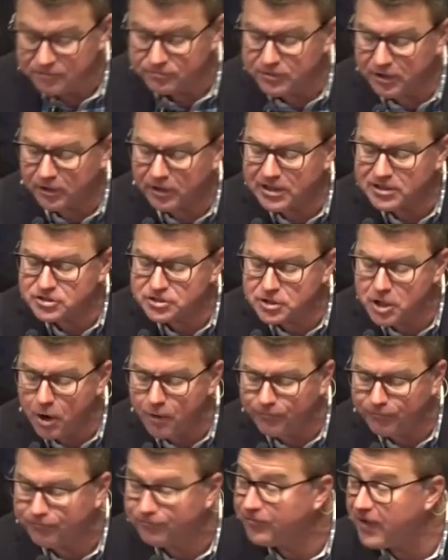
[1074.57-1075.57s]
there is
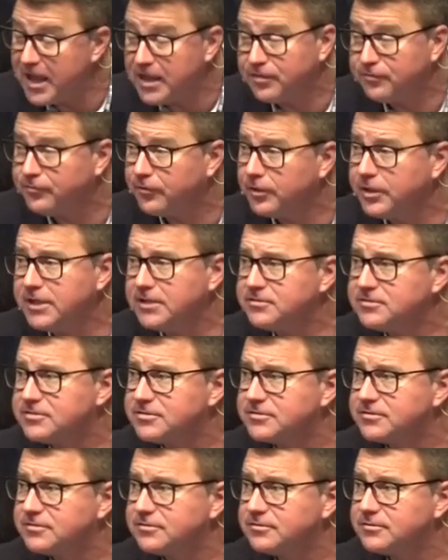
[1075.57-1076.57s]
no
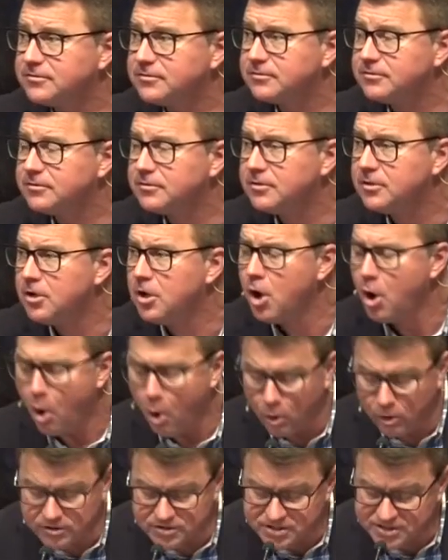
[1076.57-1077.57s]
faithfulness
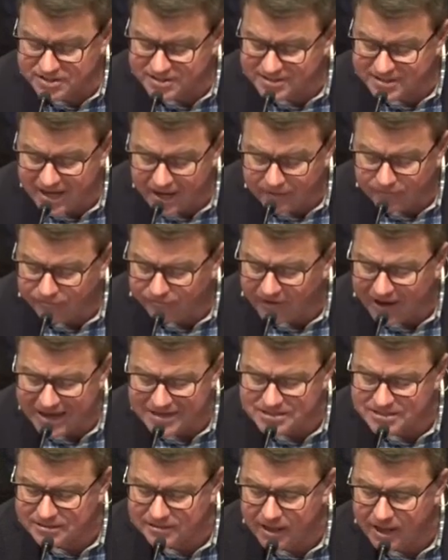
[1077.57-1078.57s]
or
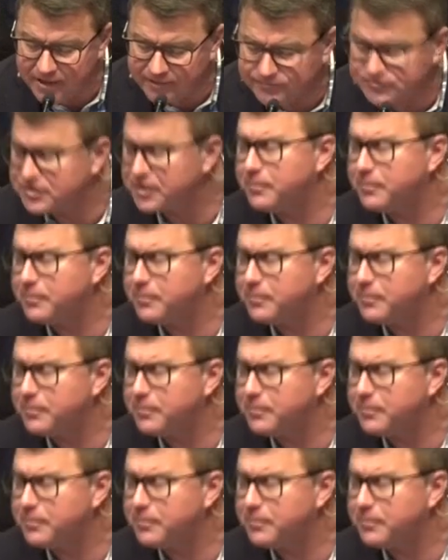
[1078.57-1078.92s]
steadfast love.